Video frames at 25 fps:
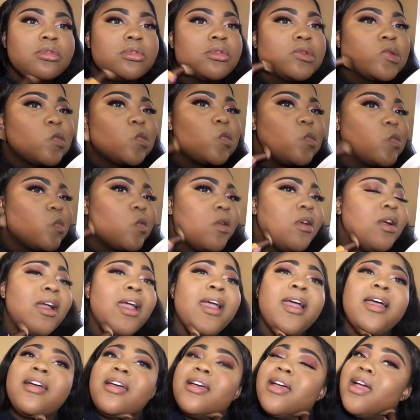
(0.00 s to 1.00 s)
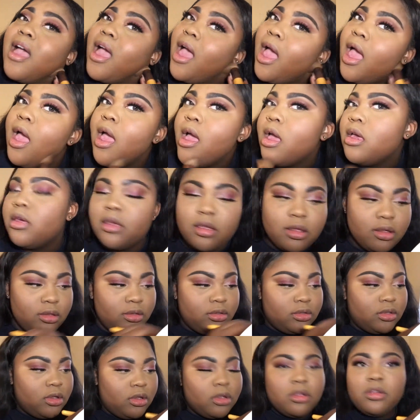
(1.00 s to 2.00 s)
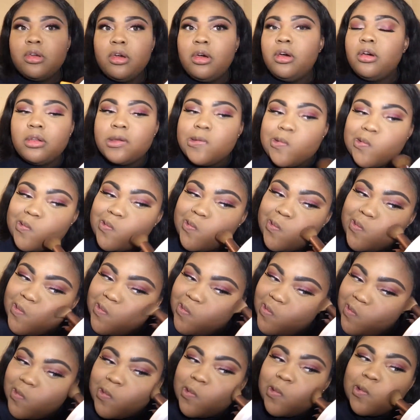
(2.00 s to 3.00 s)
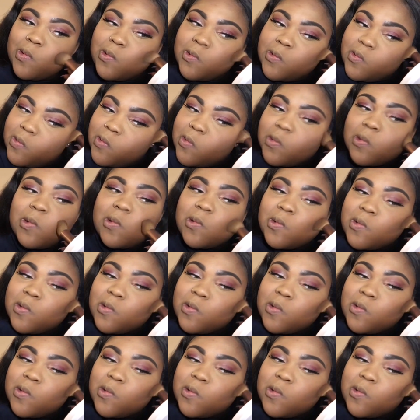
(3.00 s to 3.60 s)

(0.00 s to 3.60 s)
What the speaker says: And it was a buffing brush. Like, I remember it was like a buffing brush.